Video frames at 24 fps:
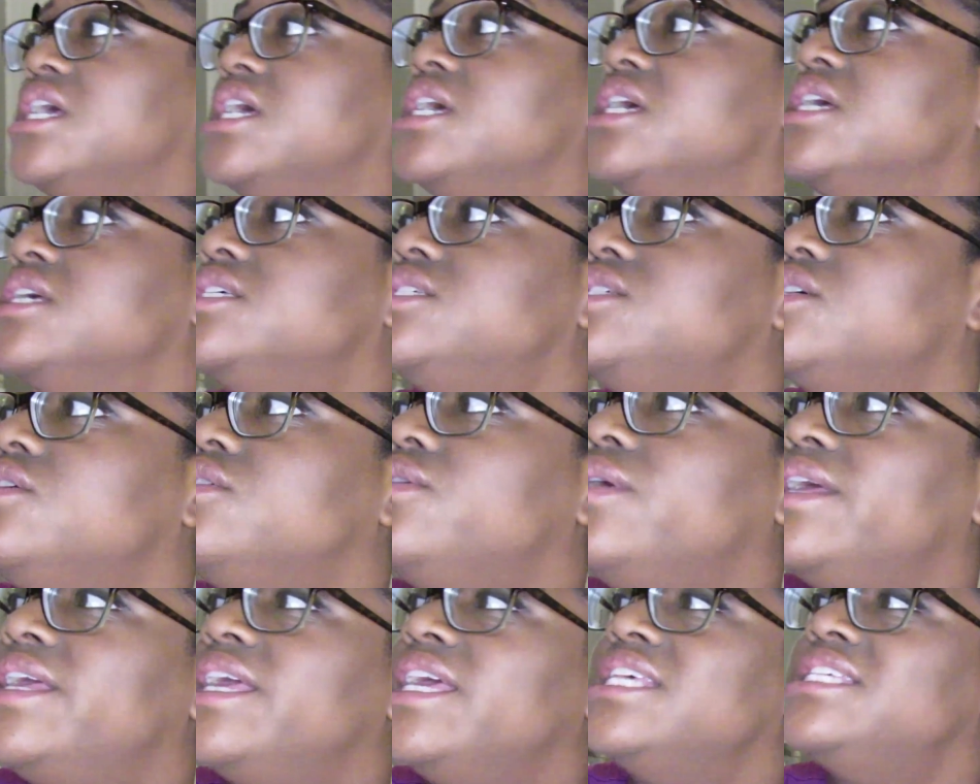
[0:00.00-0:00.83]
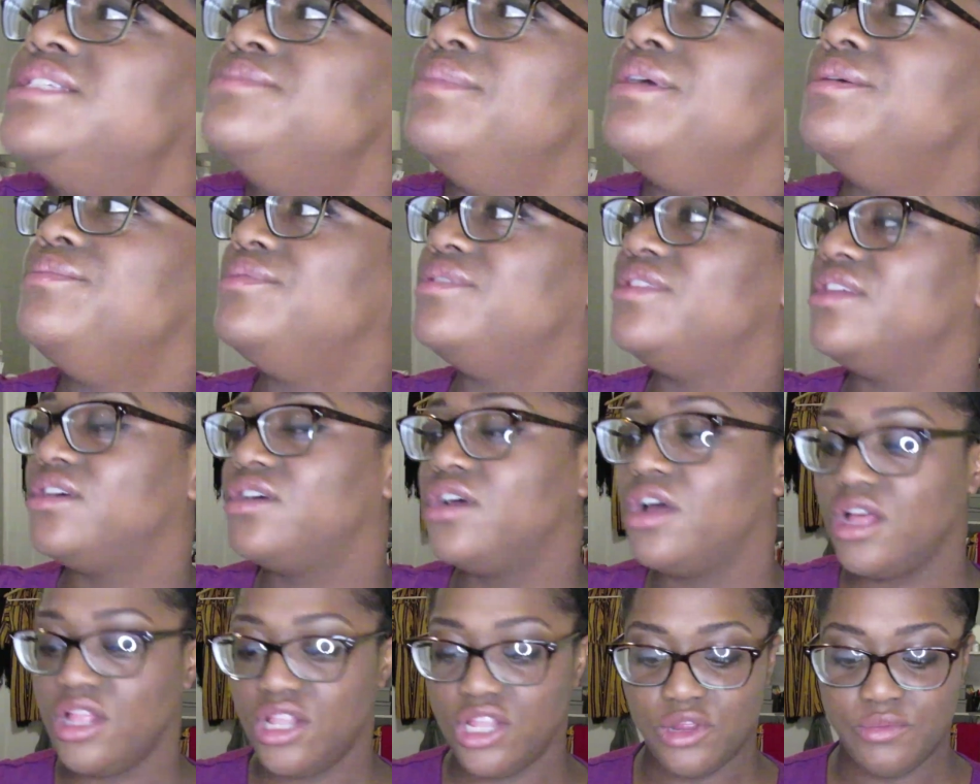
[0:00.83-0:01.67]
So I guess maybe the
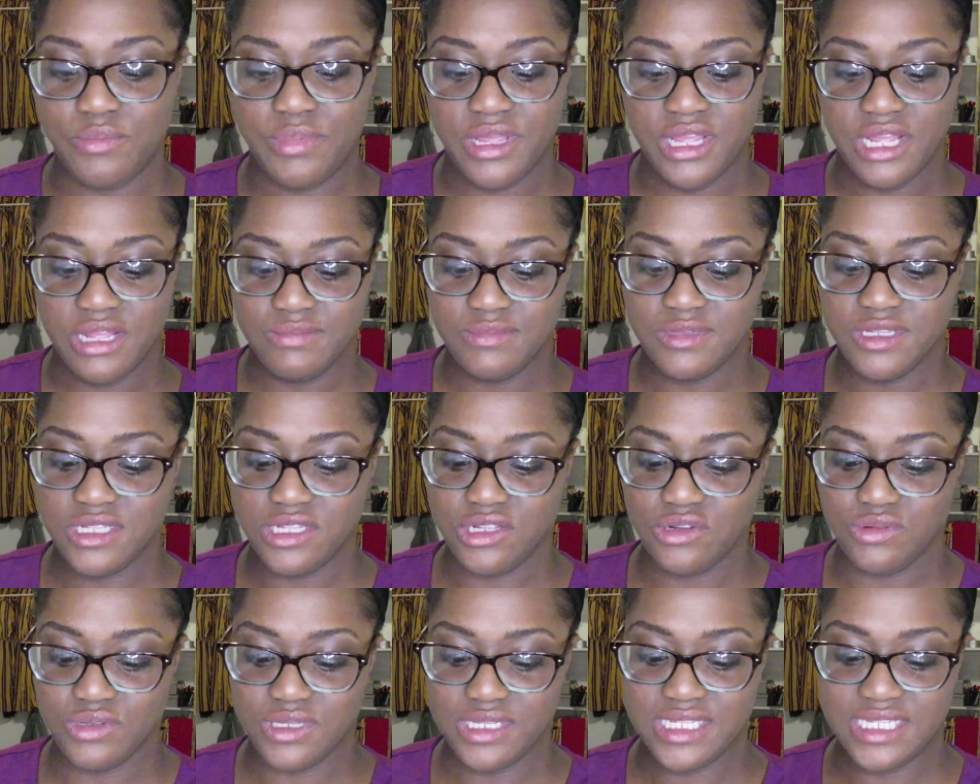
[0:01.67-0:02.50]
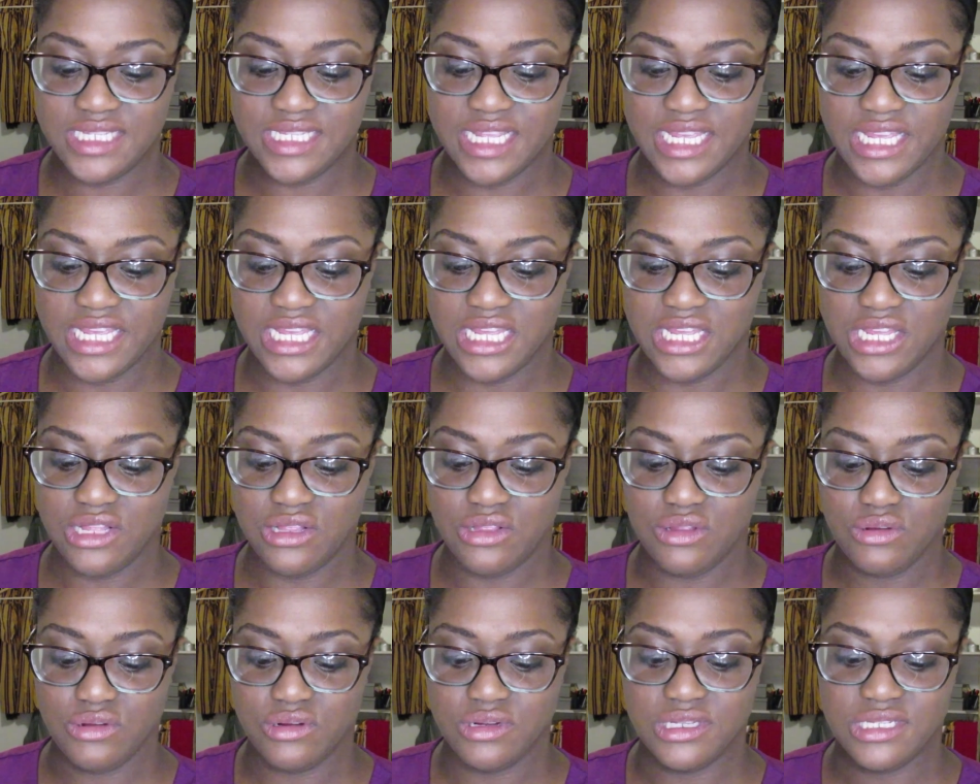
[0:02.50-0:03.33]
color becomes a little stale
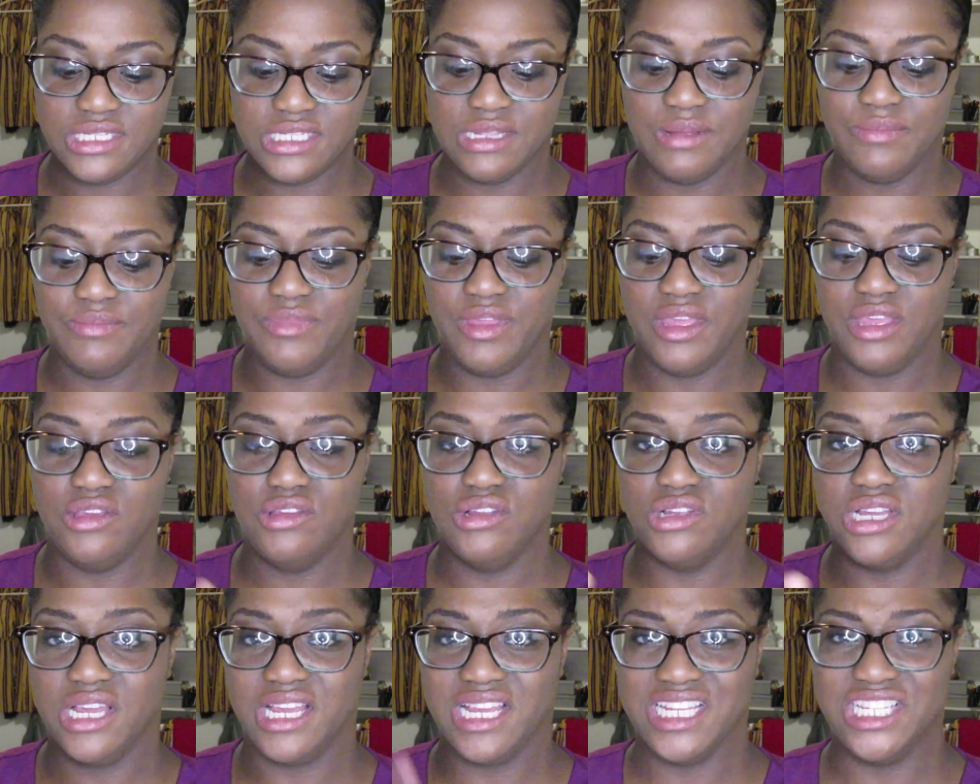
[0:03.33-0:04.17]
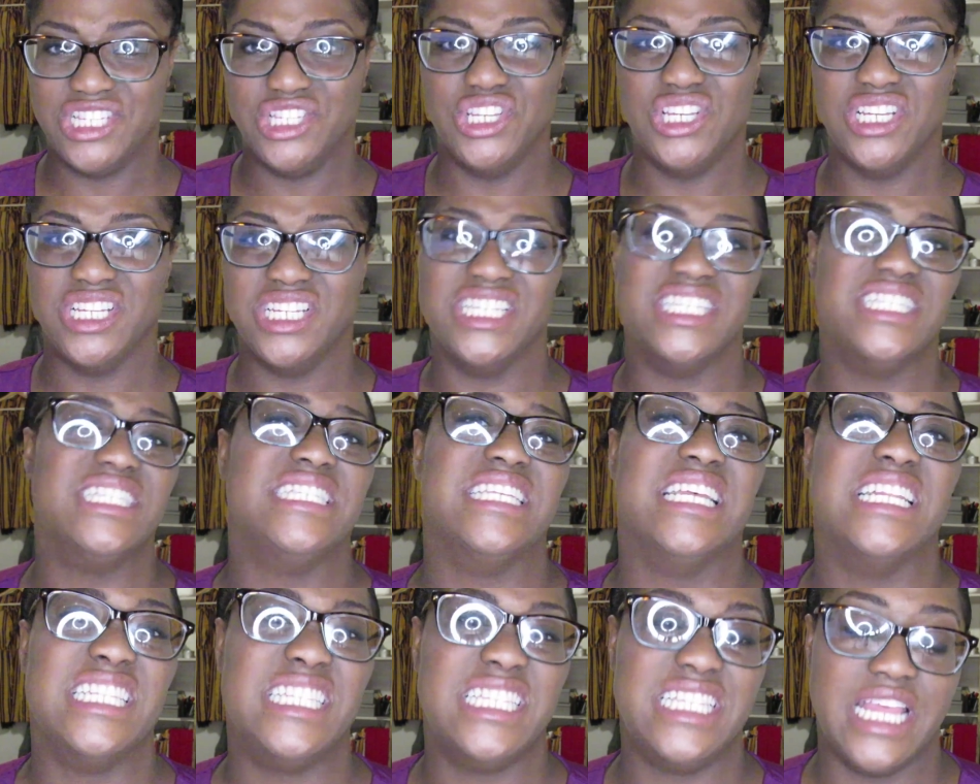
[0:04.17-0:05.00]
or something. I guess you could just
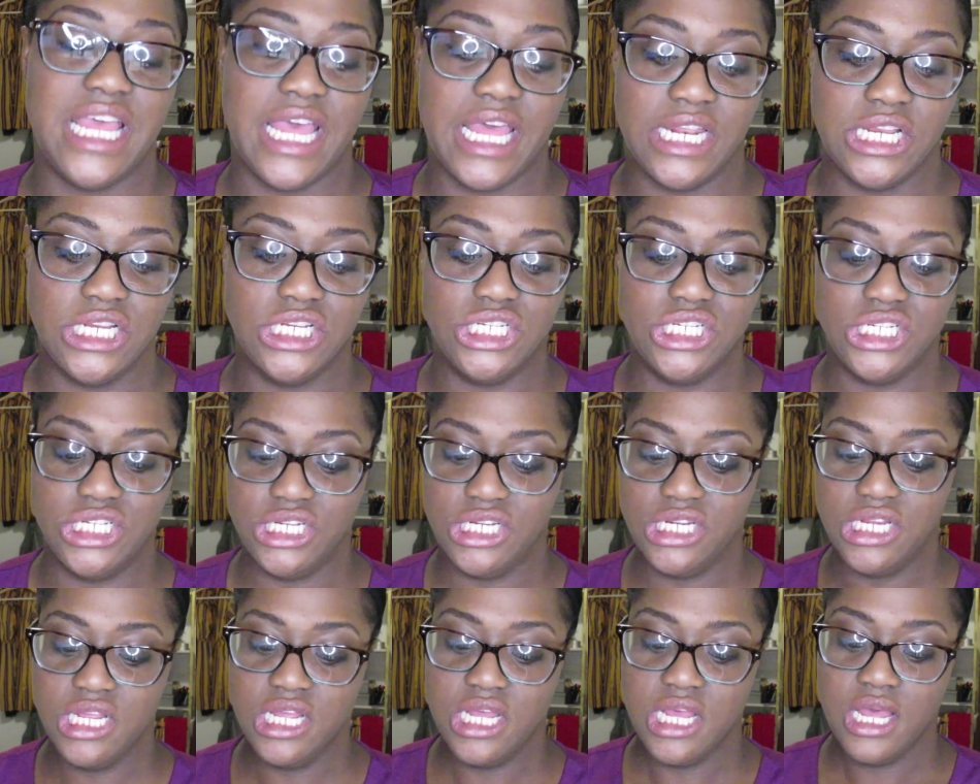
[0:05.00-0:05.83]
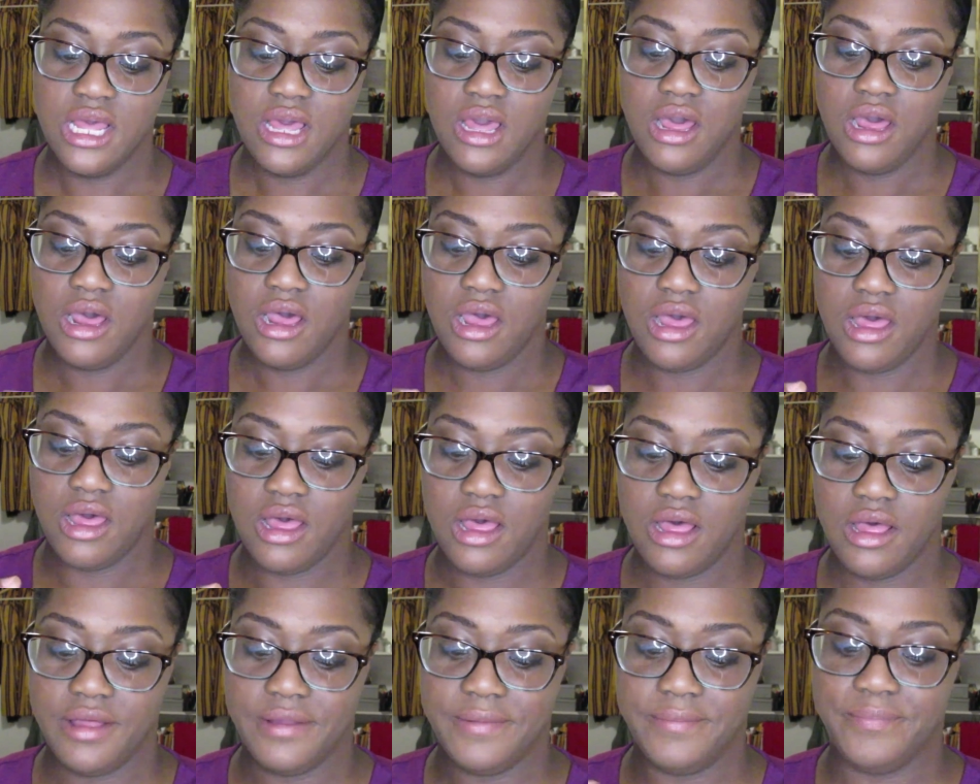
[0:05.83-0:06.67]
sense the energy.
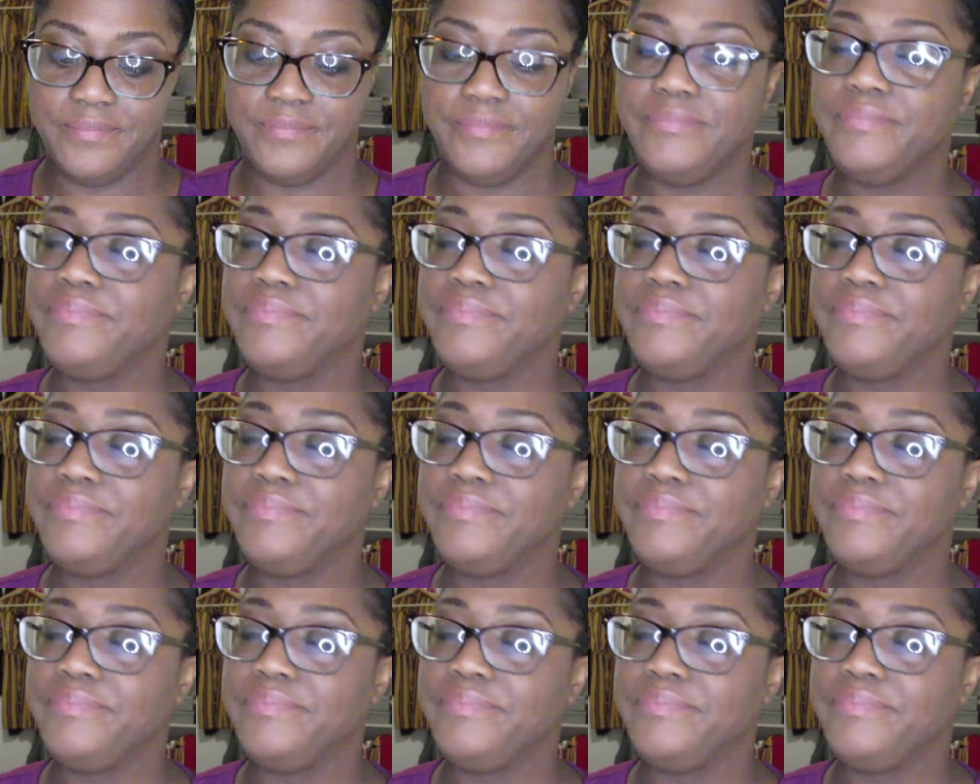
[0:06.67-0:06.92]
When